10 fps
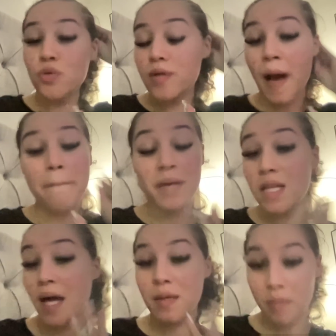do not be
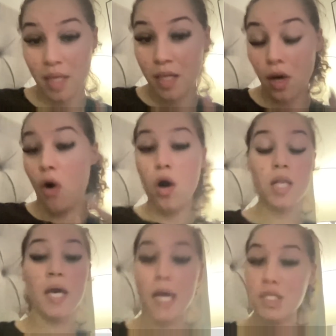like me. All
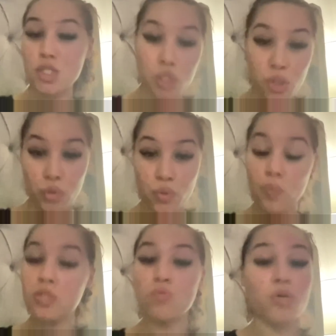I had to do
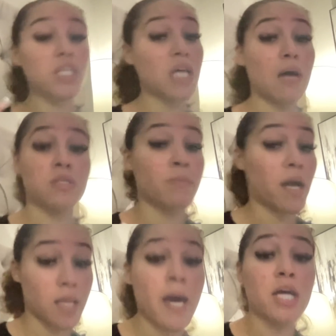was reach out to
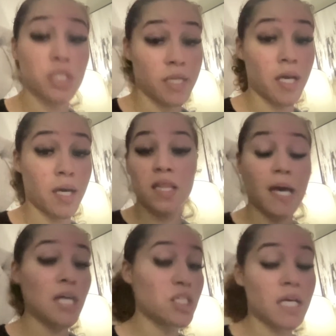my lash tech.
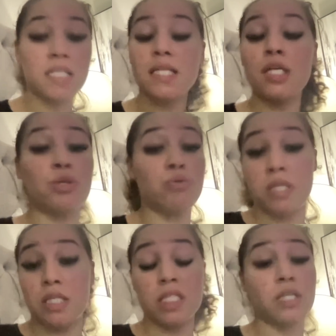Lash techs, they do
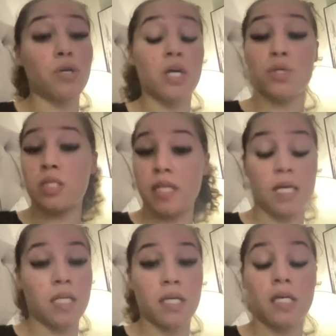this. They're
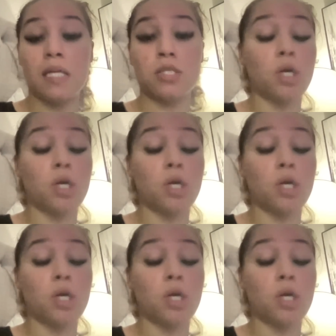understanding. As